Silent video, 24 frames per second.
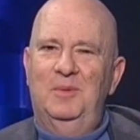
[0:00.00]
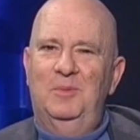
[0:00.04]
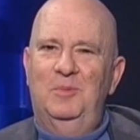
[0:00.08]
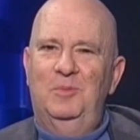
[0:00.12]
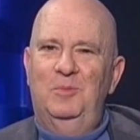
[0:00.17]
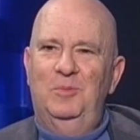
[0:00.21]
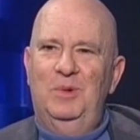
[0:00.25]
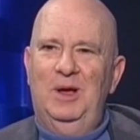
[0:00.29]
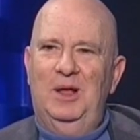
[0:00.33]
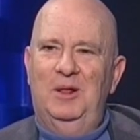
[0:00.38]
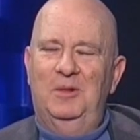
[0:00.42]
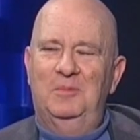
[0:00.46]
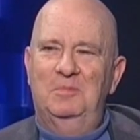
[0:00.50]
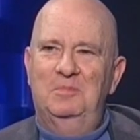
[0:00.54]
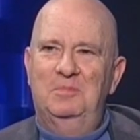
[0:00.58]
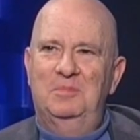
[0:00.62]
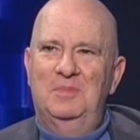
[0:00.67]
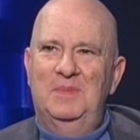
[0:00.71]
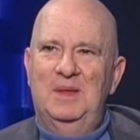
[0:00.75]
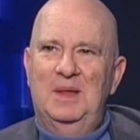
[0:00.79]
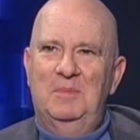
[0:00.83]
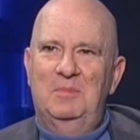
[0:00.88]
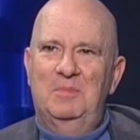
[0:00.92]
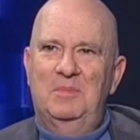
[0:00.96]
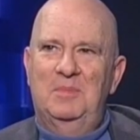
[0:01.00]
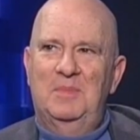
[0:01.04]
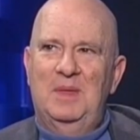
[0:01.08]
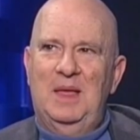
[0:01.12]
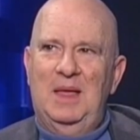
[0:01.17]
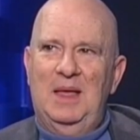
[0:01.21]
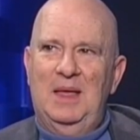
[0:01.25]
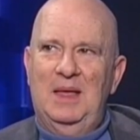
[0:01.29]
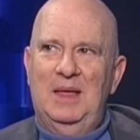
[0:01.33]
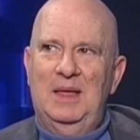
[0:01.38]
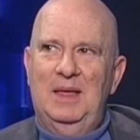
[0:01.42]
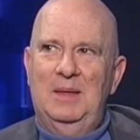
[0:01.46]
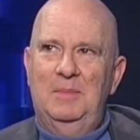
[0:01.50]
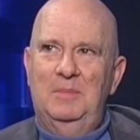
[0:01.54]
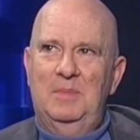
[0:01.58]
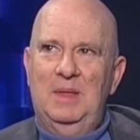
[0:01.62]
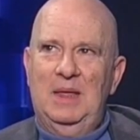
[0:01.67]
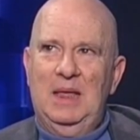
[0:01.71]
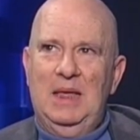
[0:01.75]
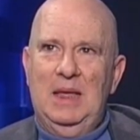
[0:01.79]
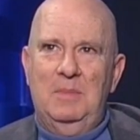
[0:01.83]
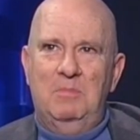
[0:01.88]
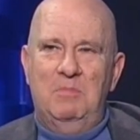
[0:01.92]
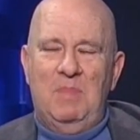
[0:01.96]
Well,
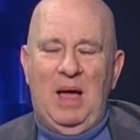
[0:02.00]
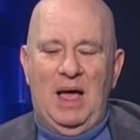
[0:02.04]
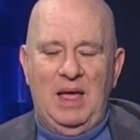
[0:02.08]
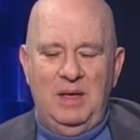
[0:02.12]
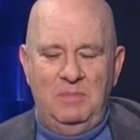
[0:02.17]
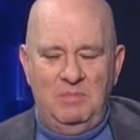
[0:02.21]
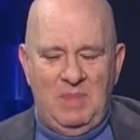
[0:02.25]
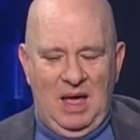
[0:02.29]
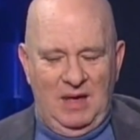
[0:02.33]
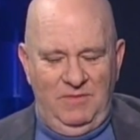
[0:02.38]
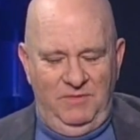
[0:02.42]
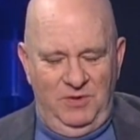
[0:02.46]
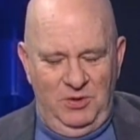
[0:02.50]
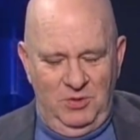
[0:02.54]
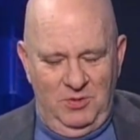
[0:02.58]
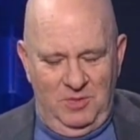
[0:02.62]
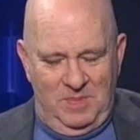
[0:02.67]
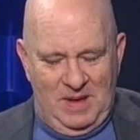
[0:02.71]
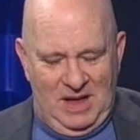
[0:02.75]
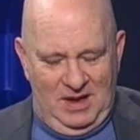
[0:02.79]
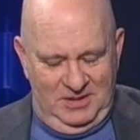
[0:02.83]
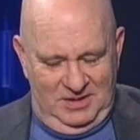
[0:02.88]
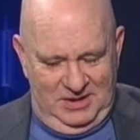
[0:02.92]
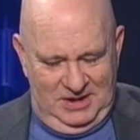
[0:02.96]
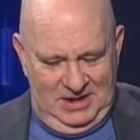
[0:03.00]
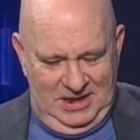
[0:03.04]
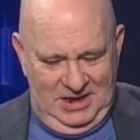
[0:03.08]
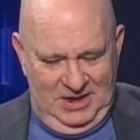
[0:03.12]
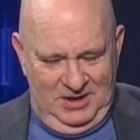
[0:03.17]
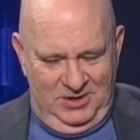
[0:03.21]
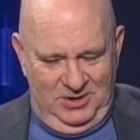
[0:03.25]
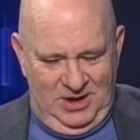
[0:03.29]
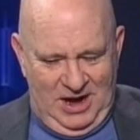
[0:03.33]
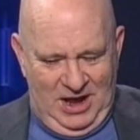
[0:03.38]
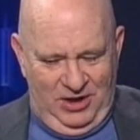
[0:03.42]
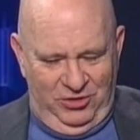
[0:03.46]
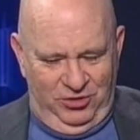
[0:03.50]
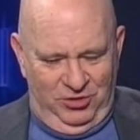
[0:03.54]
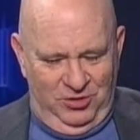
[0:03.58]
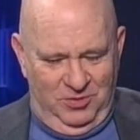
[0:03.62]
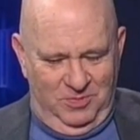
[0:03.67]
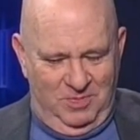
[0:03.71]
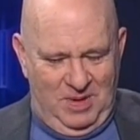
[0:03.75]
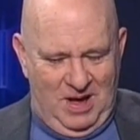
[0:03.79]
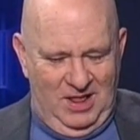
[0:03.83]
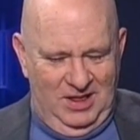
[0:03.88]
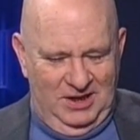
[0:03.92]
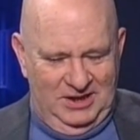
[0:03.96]
my view about international
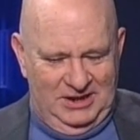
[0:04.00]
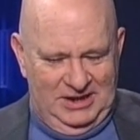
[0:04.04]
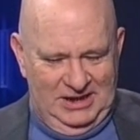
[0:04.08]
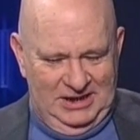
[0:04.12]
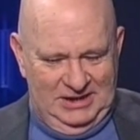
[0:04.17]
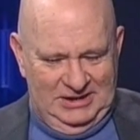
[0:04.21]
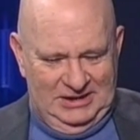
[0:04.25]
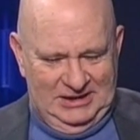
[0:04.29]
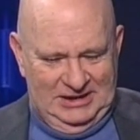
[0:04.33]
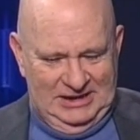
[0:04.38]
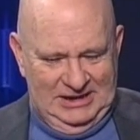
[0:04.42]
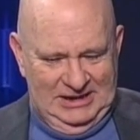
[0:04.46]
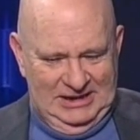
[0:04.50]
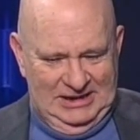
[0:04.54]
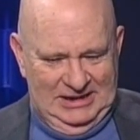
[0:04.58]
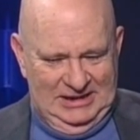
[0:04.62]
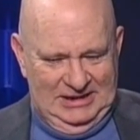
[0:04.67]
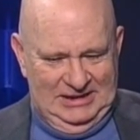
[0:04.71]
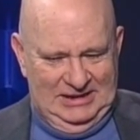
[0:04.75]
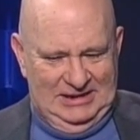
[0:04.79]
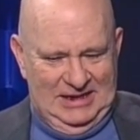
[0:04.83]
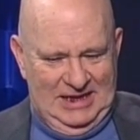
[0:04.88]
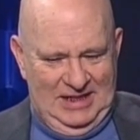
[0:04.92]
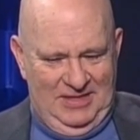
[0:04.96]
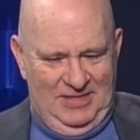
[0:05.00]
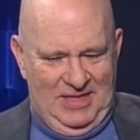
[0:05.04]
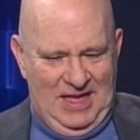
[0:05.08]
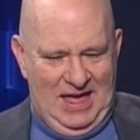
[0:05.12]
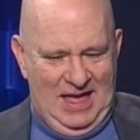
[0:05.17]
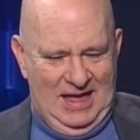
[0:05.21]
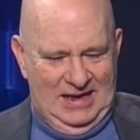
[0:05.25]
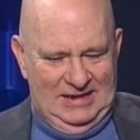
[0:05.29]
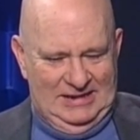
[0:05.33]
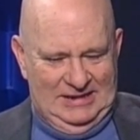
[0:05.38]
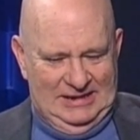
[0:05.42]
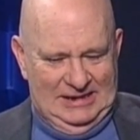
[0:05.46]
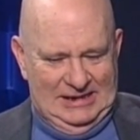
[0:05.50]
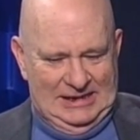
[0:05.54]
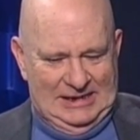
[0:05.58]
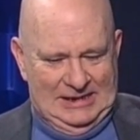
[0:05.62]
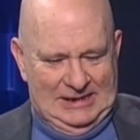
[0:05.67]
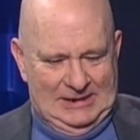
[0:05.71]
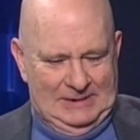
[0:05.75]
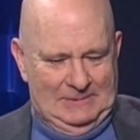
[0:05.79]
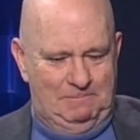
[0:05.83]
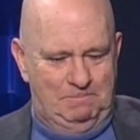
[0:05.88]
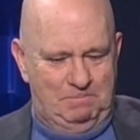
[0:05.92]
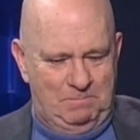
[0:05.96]
politics is that
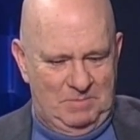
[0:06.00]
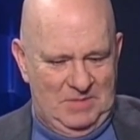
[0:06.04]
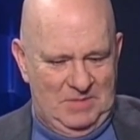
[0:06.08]
G5s,